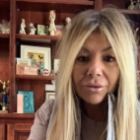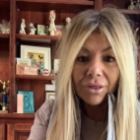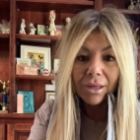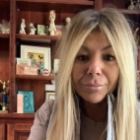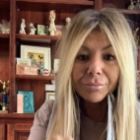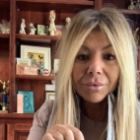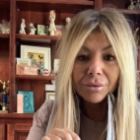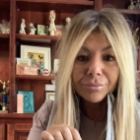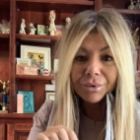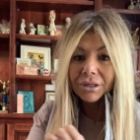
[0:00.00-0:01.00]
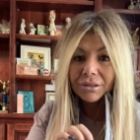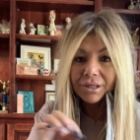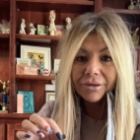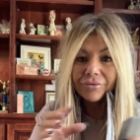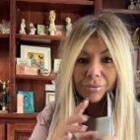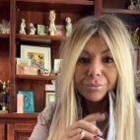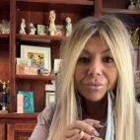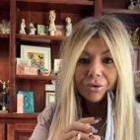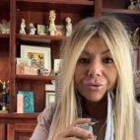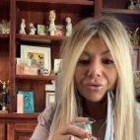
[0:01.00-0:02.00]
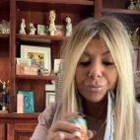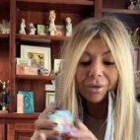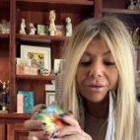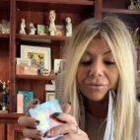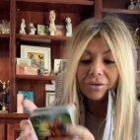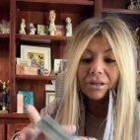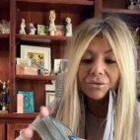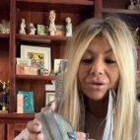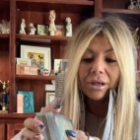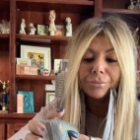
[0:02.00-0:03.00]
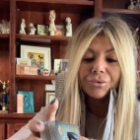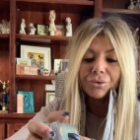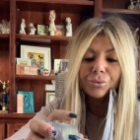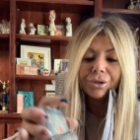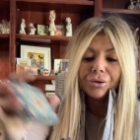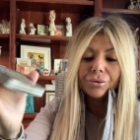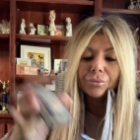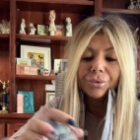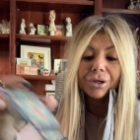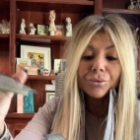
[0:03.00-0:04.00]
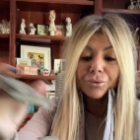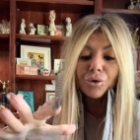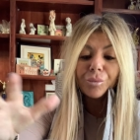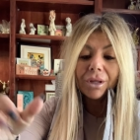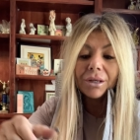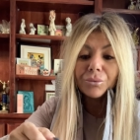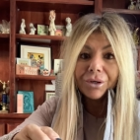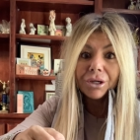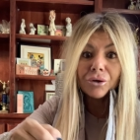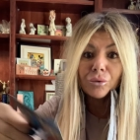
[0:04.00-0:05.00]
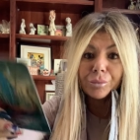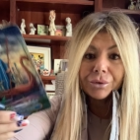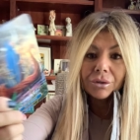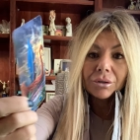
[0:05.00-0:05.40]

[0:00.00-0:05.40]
them, but give them their space and time to re regroup and recoup.